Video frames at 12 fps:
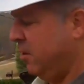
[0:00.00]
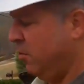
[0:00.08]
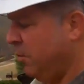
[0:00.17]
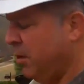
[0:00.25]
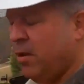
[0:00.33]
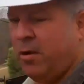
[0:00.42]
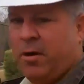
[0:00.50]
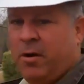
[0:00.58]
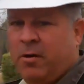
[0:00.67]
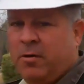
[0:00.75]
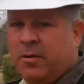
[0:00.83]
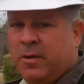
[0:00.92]
a willow
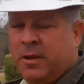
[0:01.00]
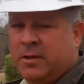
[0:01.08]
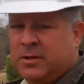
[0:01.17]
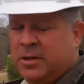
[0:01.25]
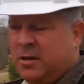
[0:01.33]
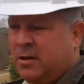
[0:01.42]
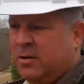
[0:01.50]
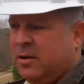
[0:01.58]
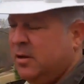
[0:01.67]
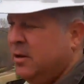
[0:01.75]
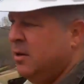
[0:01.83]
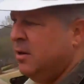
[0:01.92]
oak that
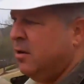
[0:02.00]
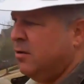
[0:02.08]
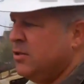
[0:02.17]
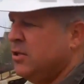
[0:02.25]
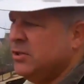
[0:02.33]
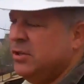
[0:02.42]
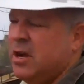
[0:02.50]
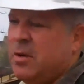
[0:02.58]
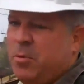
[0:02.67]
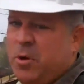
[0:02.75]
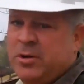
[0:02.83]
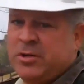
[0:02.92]
our assistant
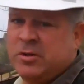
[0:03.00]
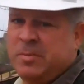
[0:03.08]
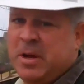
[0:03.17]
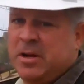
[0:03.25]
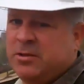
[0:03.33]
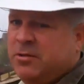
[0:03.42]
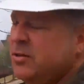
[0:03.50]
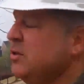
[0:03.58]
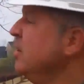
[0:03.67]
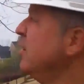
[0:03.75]
operations manager is